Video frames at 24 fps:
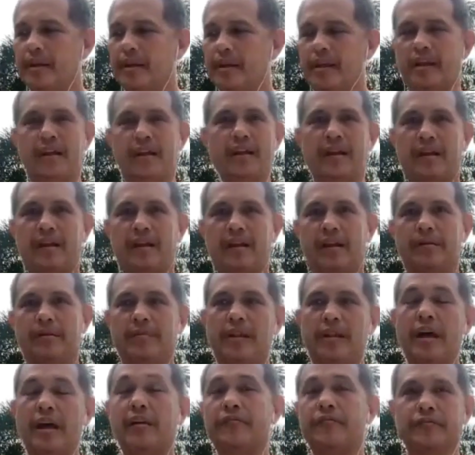a
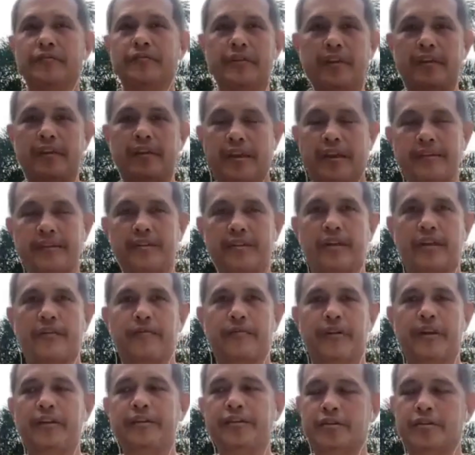lot of that stuff.
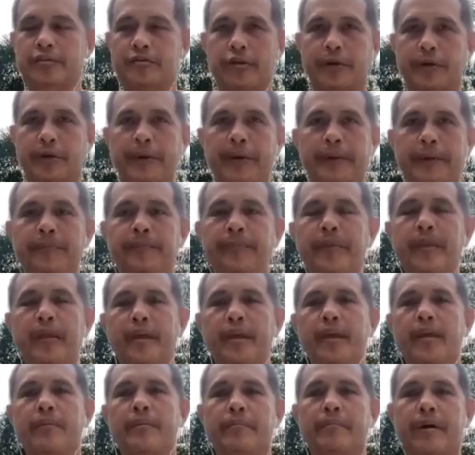Okay, stripping.
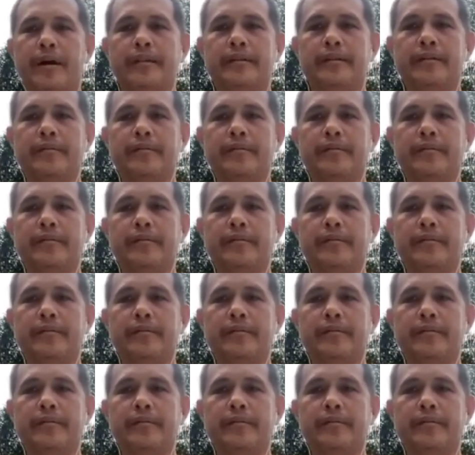But